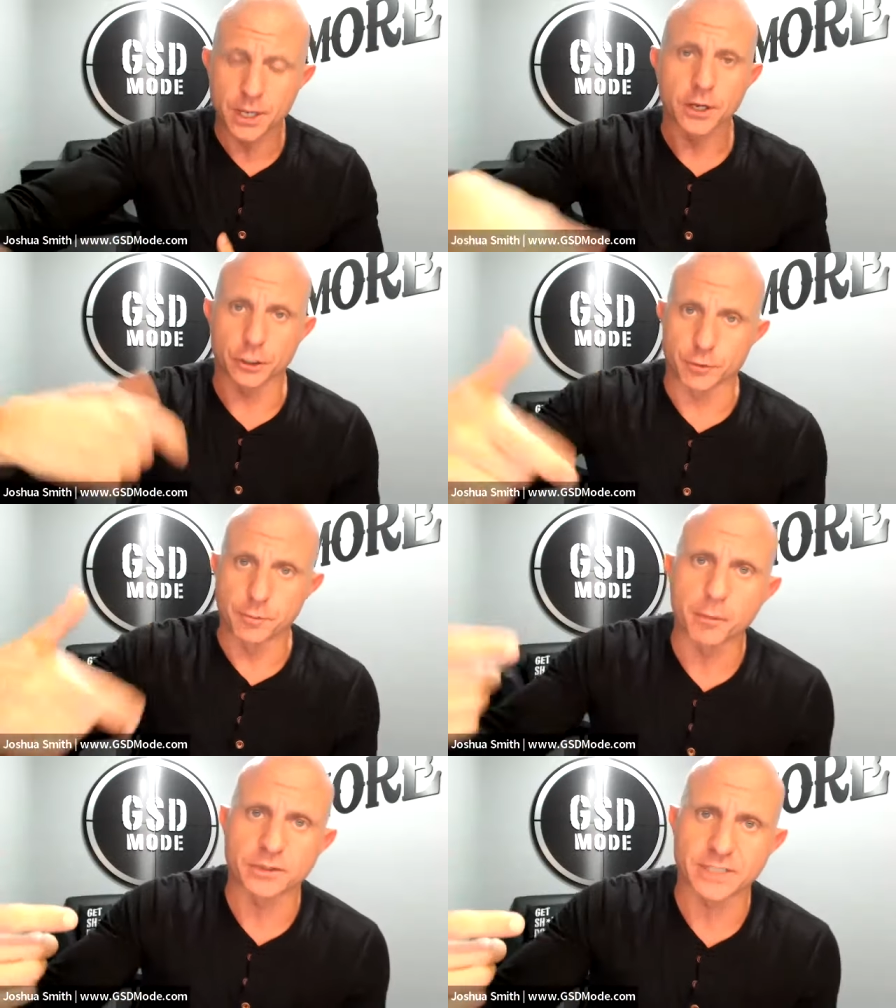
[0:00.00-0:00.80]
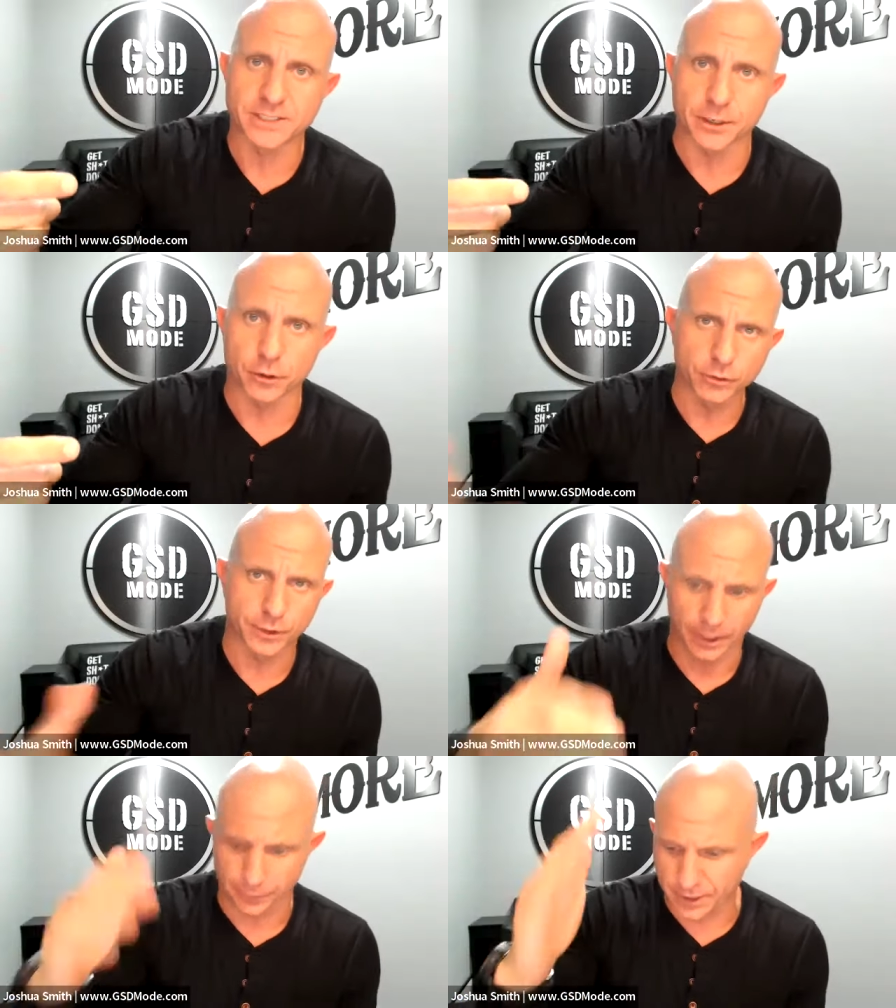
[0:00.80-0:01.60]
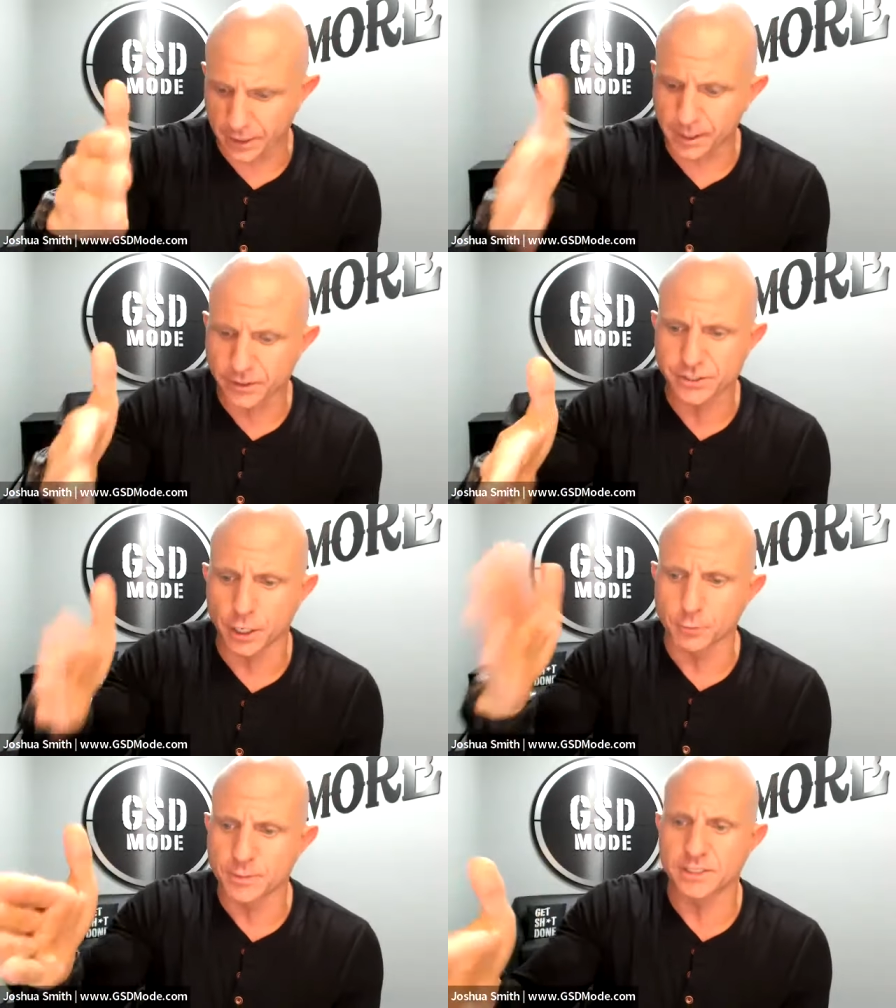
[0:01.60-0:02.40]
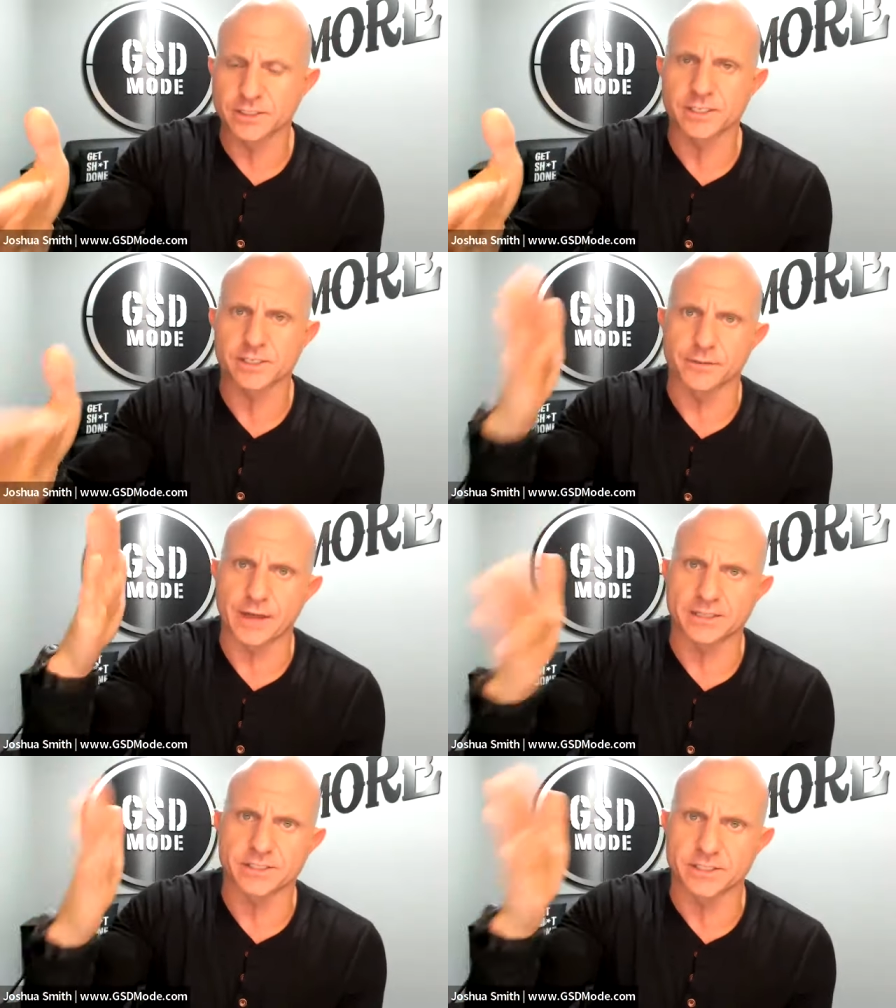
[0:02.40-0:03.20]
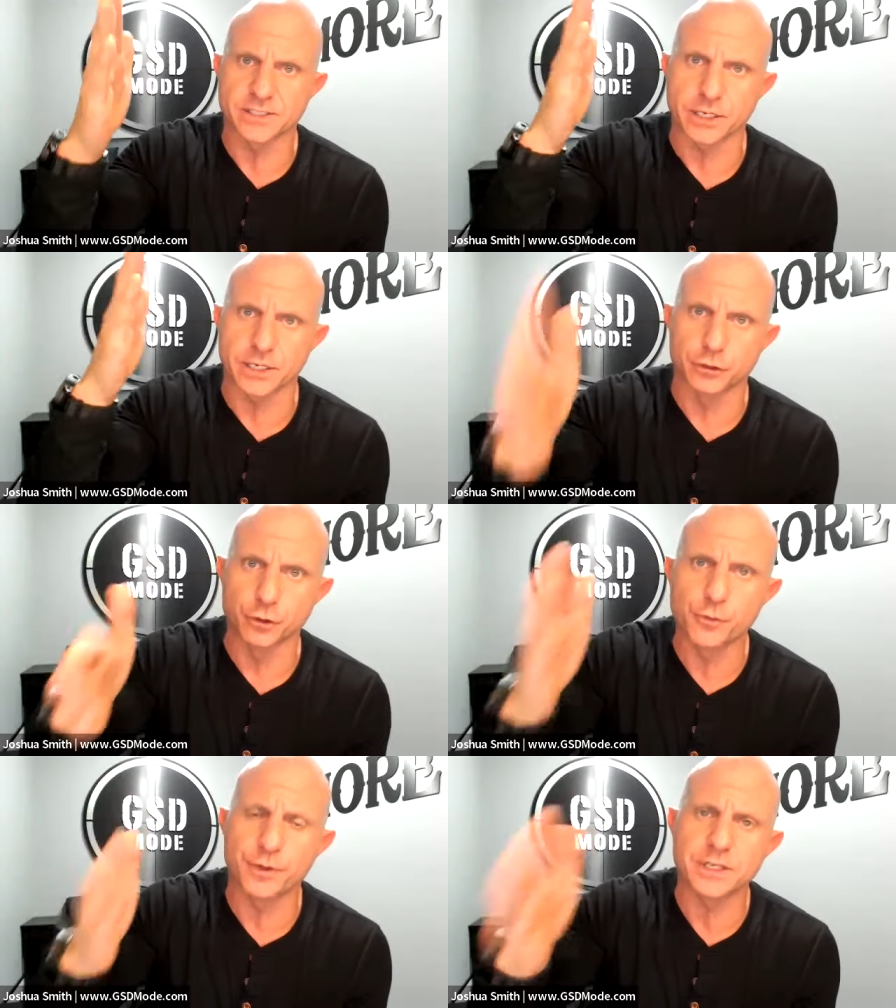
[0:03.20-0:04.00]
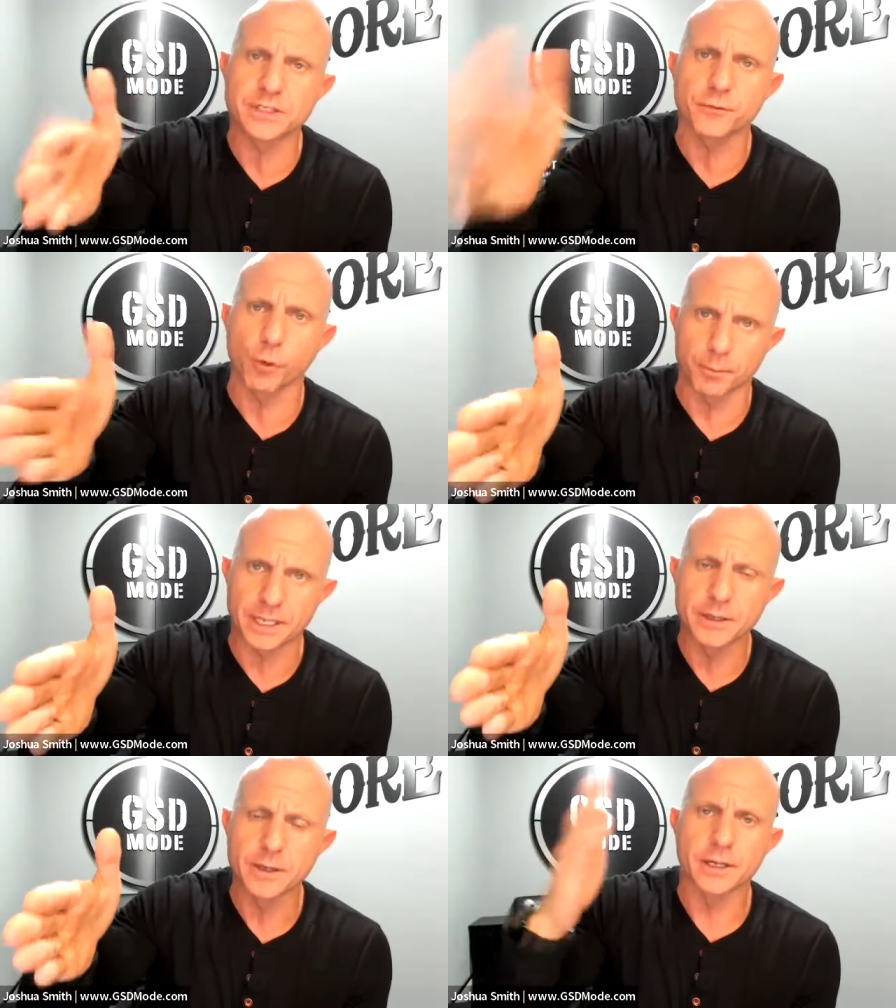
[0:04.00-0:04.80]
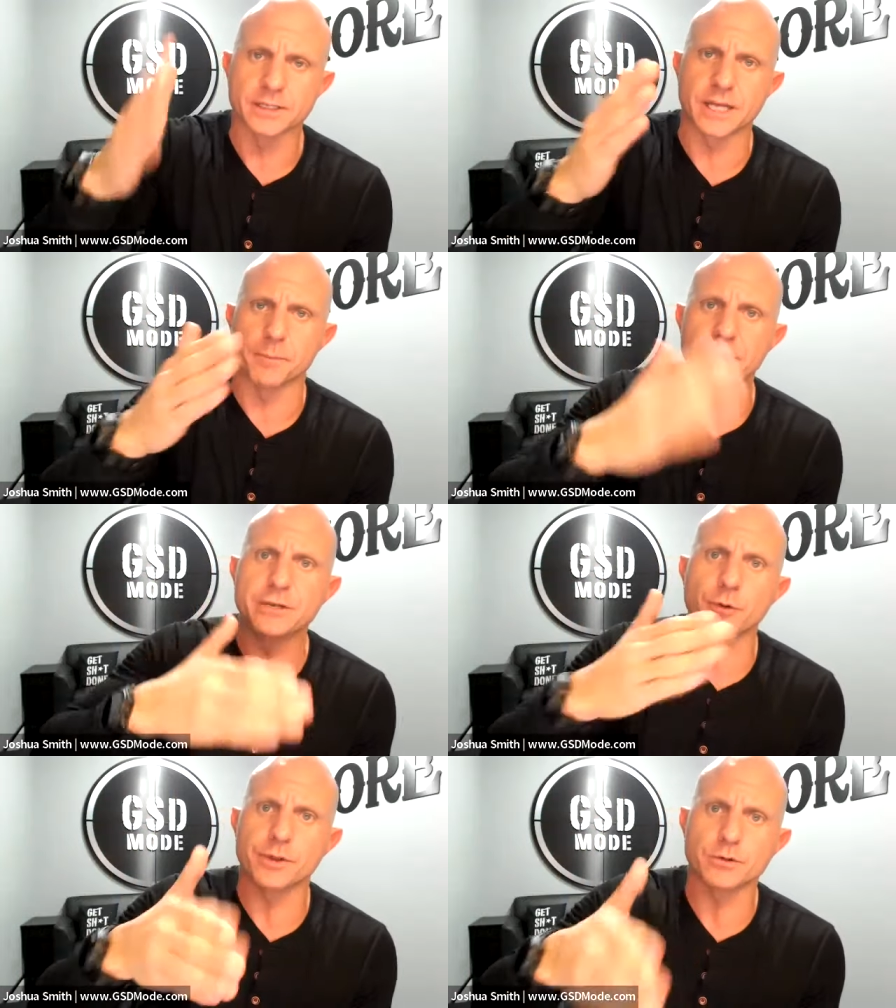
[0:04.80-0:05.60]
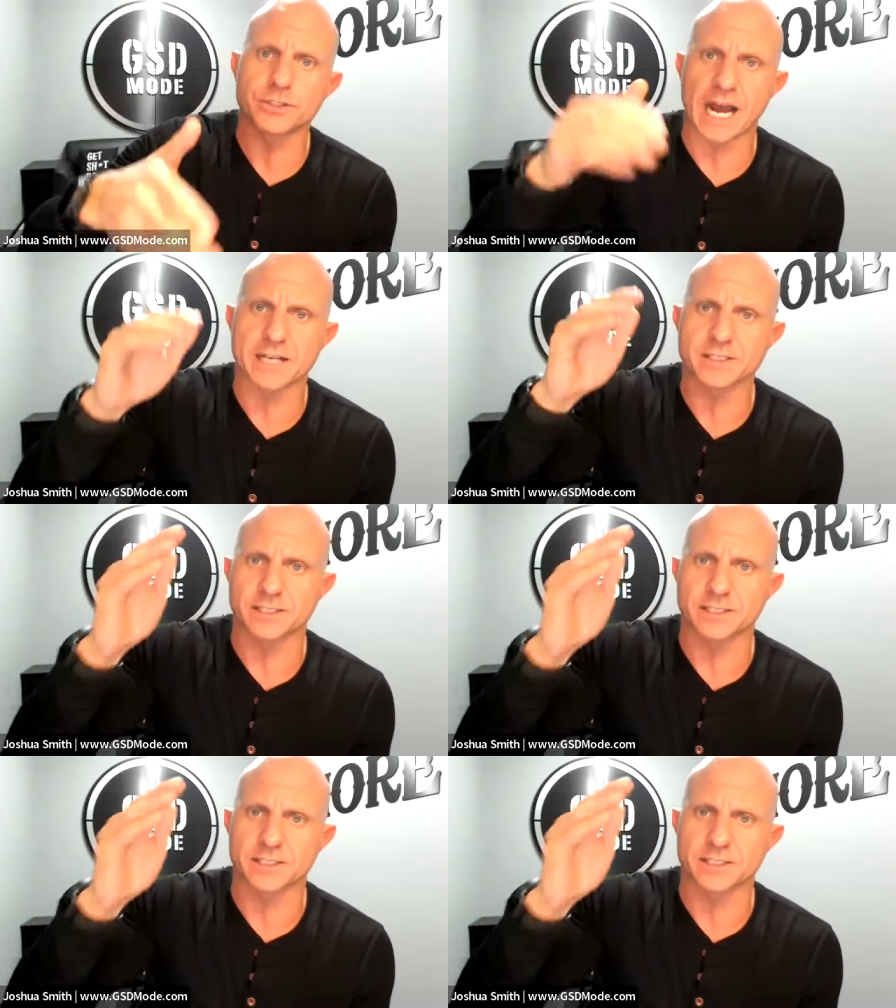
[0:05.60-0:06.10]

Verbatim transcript: Because remember, as I said earlier, like thinking about your CRM as an assistant, that assistant is going to do things for me instead of me doing those tasks.